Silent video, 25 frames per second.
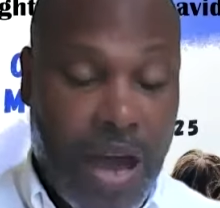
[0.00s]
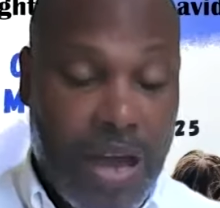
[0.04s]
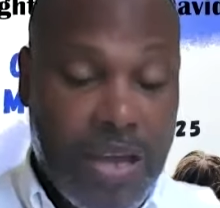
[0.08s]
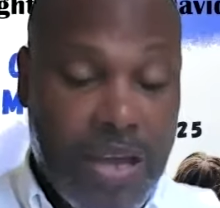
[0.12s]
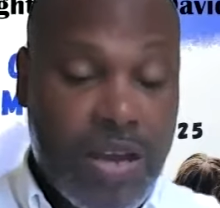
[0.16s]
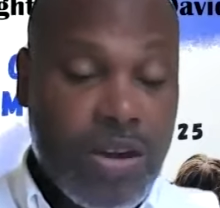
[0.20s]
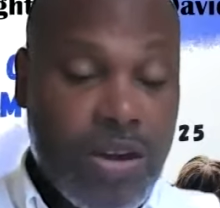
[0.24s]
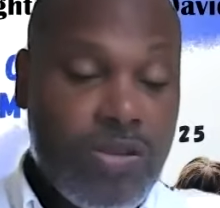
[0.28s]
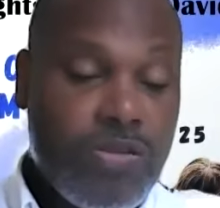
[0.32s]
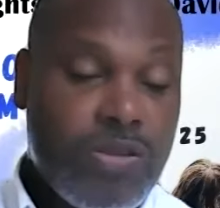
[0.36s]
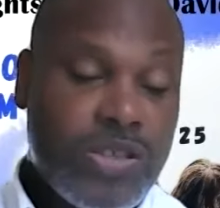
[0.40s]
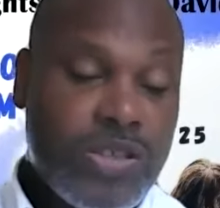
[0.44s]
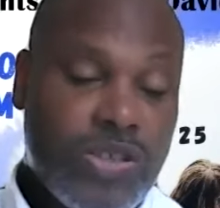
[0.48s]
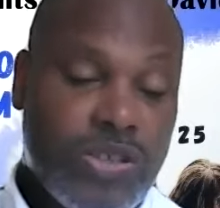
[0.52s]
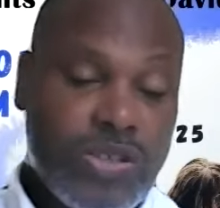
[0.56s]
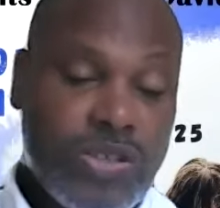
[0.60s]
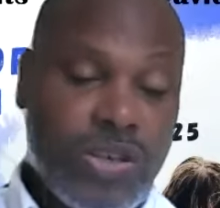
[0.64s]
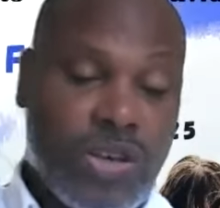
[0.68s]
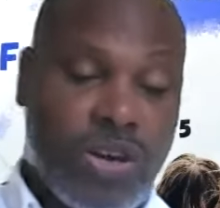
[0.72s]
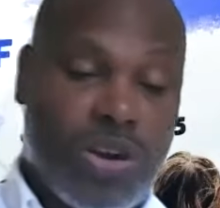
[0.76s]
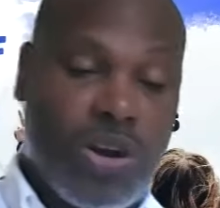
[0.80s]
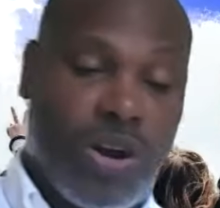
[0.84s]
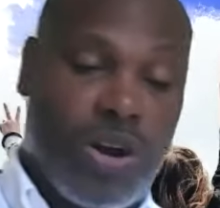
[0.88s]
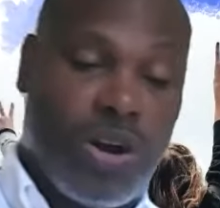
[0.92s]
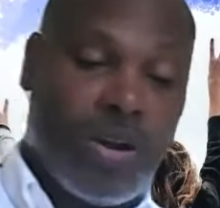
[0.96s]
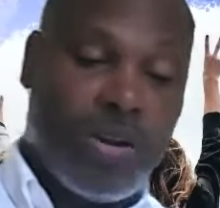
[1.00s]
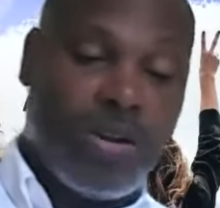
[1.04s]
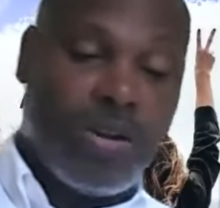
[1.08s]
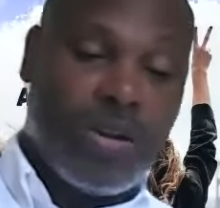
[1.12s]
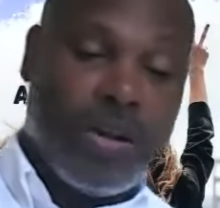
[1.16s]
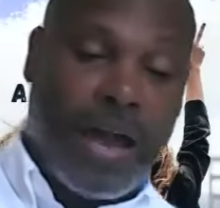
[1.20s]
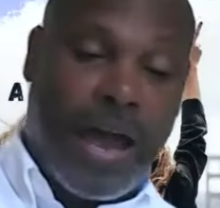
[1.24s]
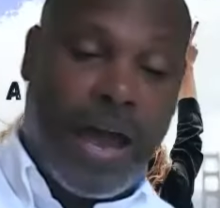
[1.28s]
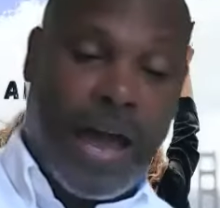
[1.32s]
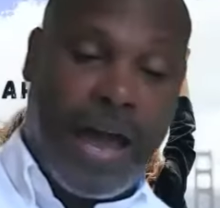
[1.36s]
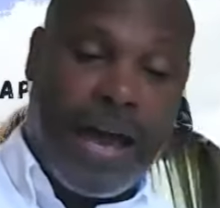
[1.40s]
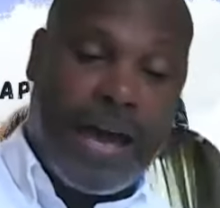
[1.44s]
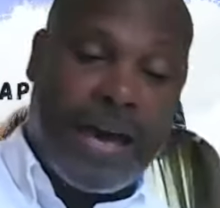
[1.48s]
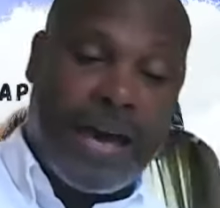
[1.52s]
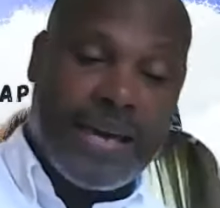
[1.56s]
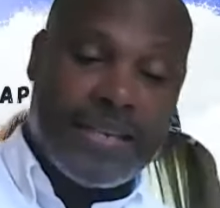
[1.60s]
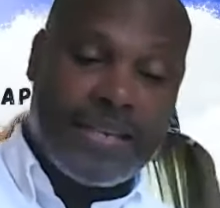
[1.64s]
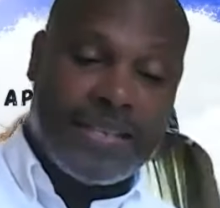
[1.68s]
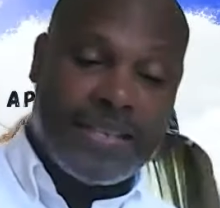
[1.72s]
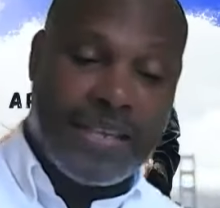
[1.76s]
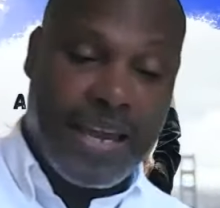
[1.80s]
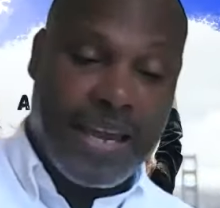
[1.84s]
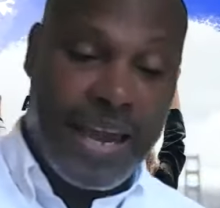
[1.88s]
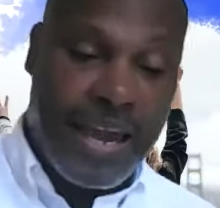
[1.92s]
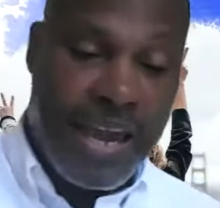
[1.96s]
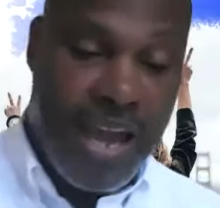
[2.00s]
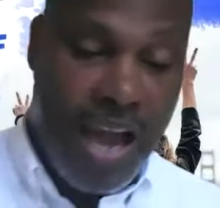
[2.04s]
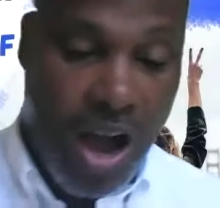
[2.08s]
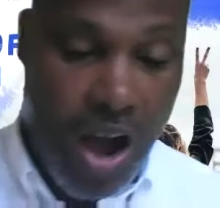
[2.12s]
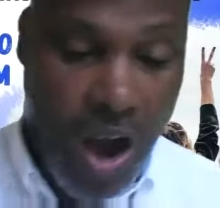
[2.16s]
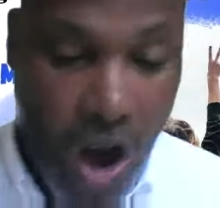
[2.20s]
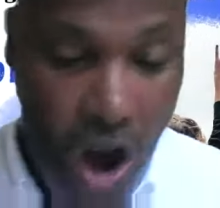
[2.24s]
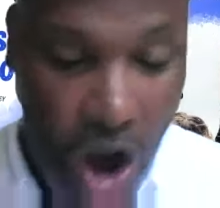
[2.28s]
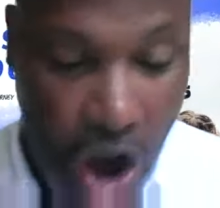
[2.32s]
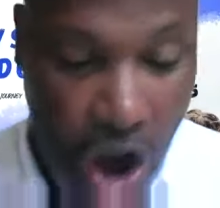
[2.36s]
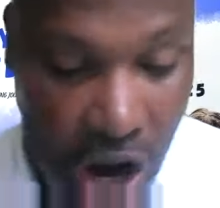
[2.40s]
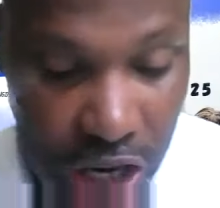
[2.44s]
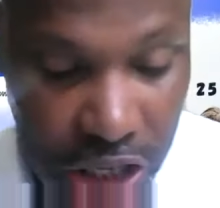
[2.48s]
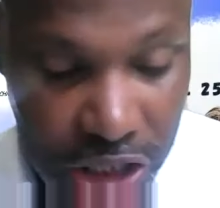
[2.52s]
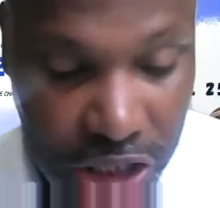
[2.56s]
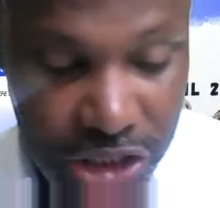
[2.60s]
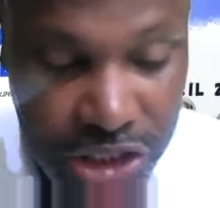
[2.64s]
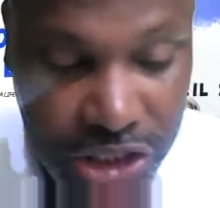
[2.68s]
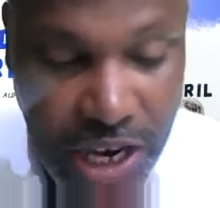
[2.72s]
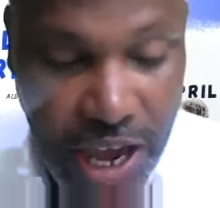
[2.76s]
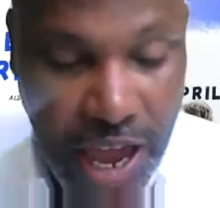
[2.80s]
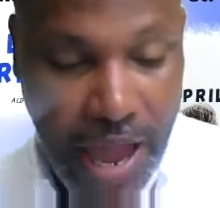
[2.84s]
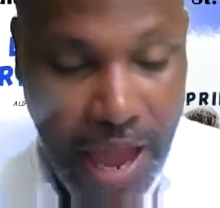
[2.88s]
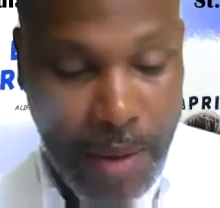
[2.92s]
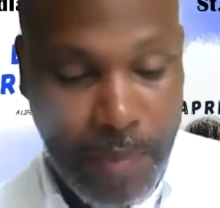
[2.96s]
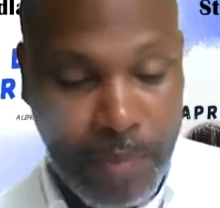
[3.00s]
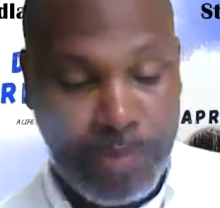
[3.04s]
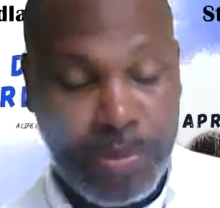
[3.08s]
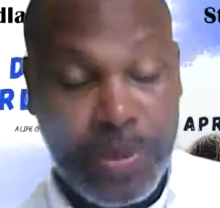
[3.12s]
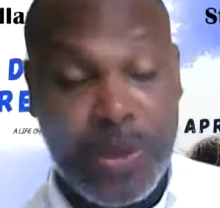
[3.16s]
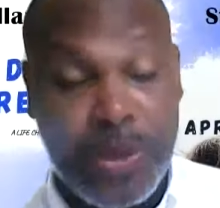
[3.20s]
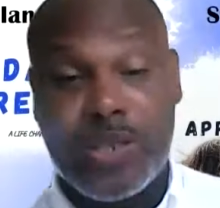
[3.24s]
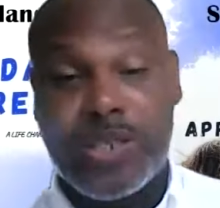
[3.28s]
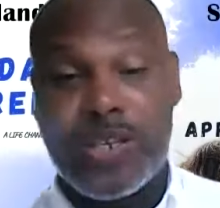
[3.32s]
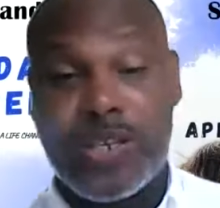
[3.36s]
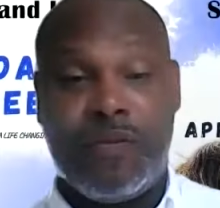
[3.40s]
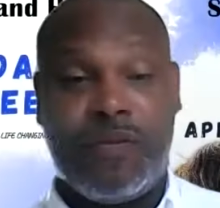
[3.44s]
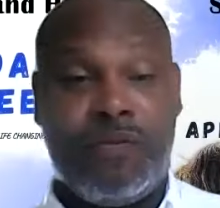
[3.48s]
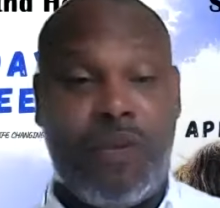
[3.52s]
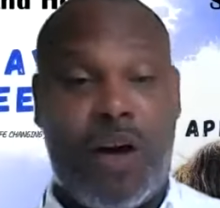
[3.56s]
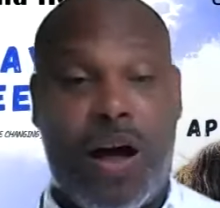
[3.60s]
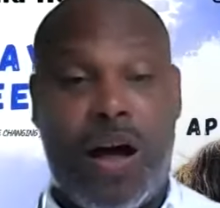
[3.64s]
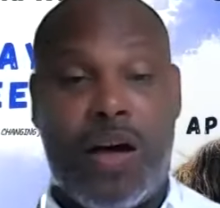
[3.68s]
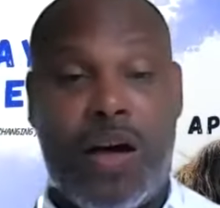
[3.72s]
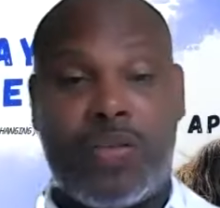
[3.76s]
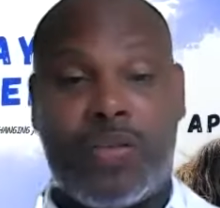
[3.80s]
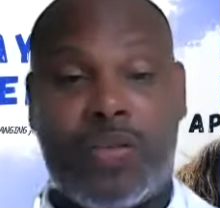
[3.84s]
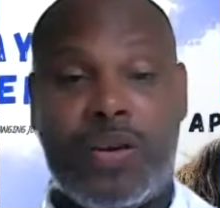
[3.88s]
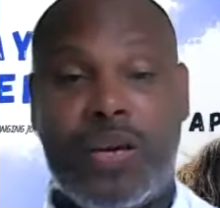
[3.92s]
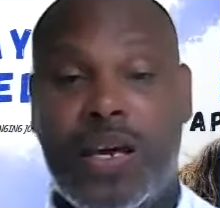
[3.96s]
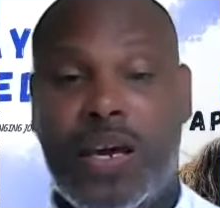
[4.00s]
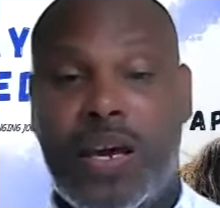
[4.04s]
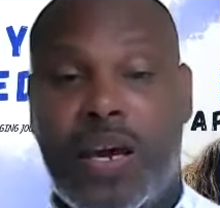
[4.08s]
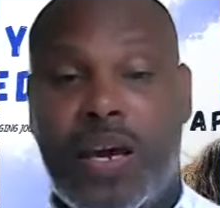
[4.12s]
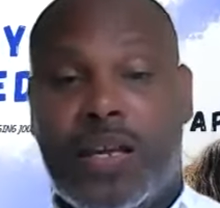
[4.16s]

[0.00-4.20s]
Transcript: A young Christian girl has a harsh, abusive father.